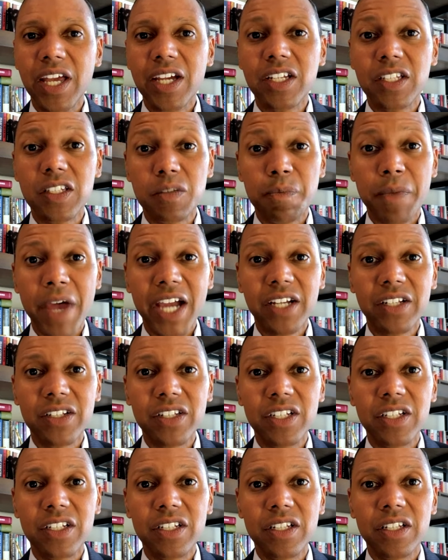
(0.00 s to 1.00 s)

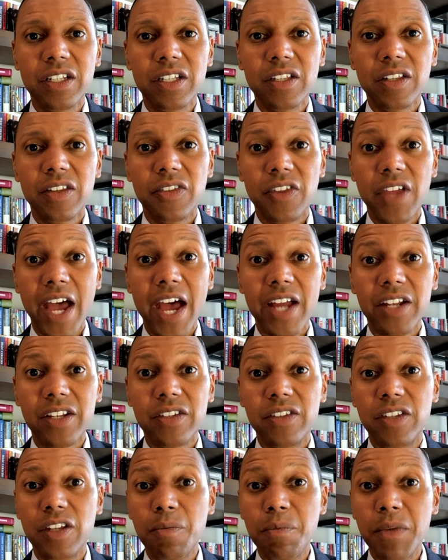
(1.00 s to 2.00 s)
expected that
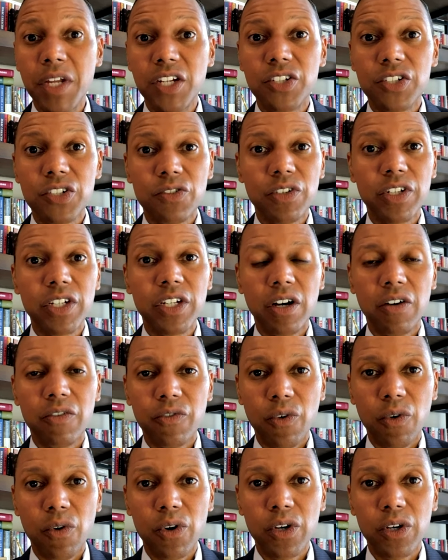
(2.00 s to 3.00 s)
the Ministry of
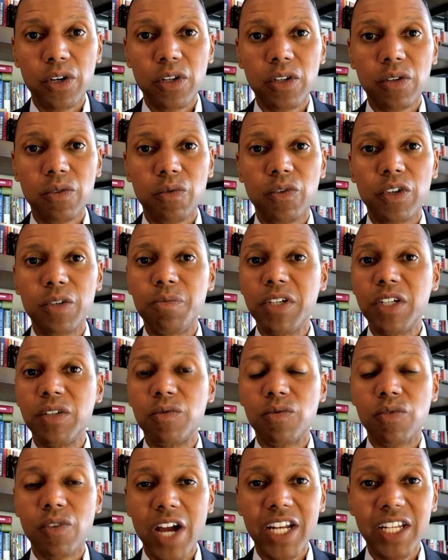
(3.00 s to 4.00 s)
Oil would be
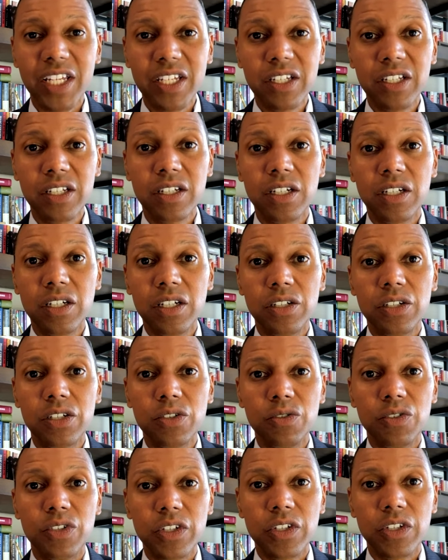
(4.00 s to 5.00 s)
ready
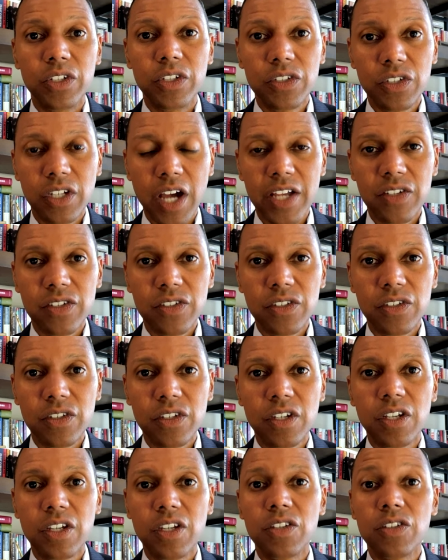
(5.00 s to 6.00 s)
to discuss
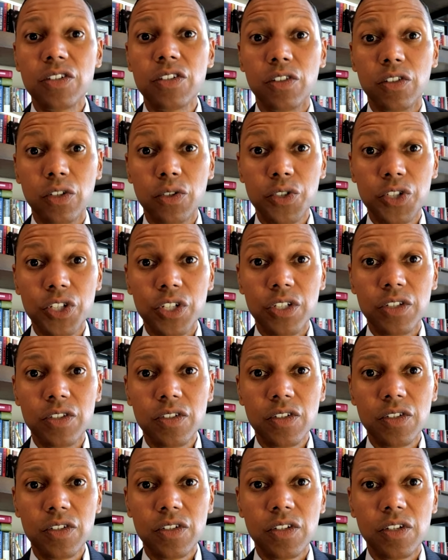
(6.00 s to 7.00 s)

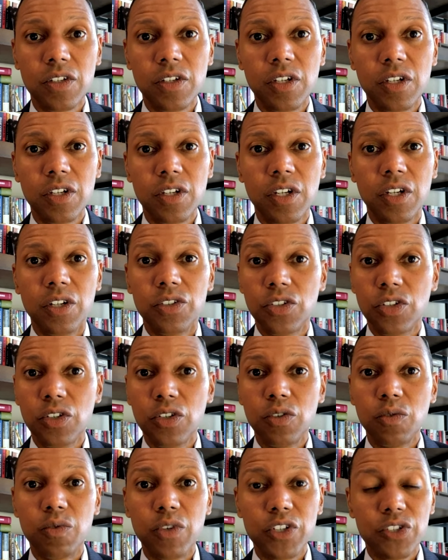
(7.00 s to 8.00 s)
solutions
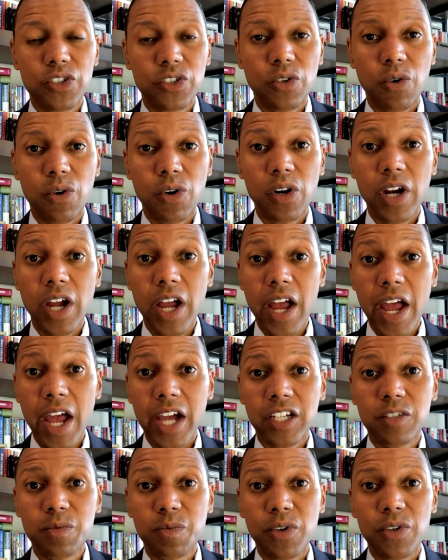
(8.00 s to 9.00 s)
to restore
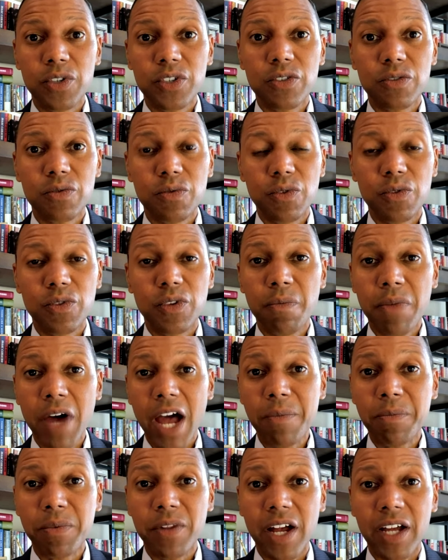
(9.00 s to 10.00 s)
exports through the
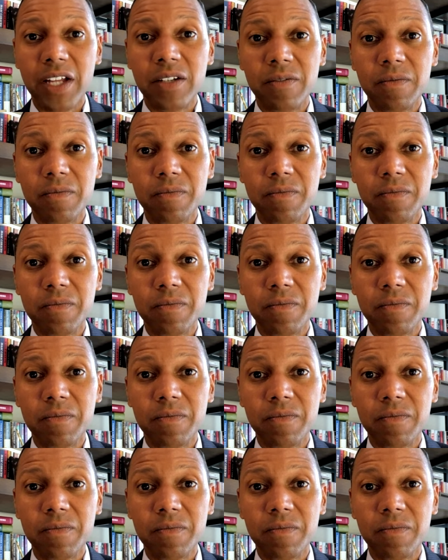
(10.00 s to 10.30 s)
pipeline.